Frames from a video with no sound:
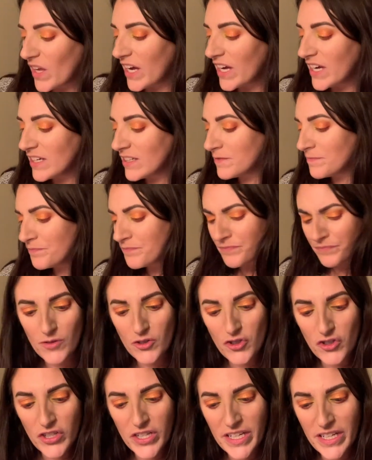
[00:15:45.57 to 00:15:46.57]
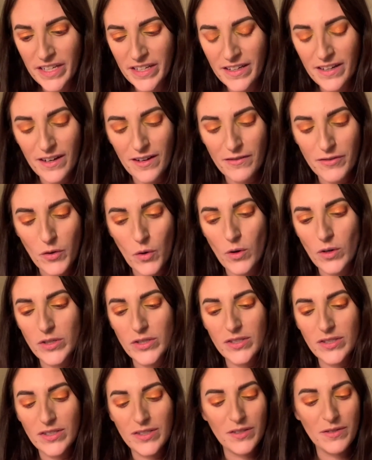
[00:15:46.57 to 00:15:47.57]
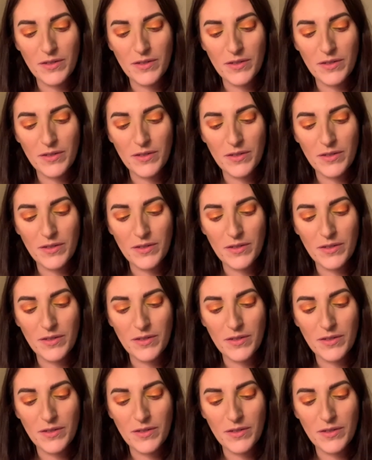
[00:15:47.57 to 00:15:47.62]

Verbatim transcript: And she, of course,